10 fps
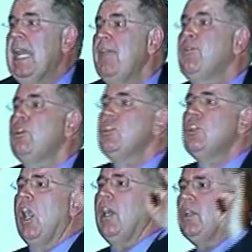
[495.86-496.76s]
If you're
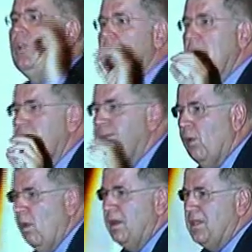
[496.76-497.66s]
not looking
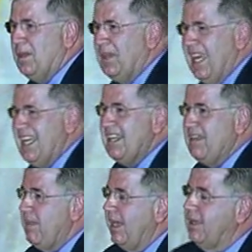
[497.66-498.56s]
forward to the end of
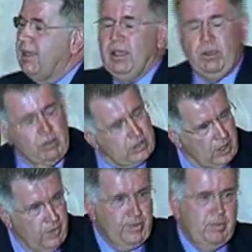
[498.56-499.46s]
the month, you're
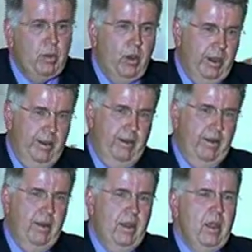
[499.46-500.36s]
self-employed.
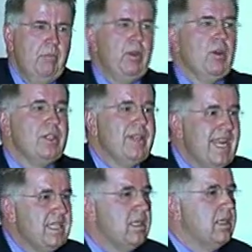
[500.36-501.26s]
Because
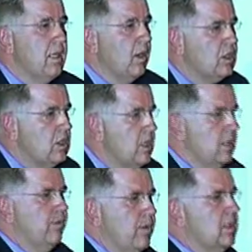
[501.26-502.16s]
that's the
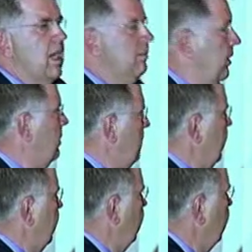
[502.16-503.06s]
stressful time of the
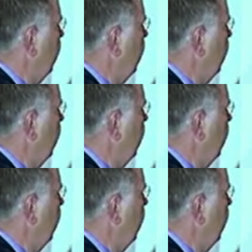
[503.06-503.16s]
month.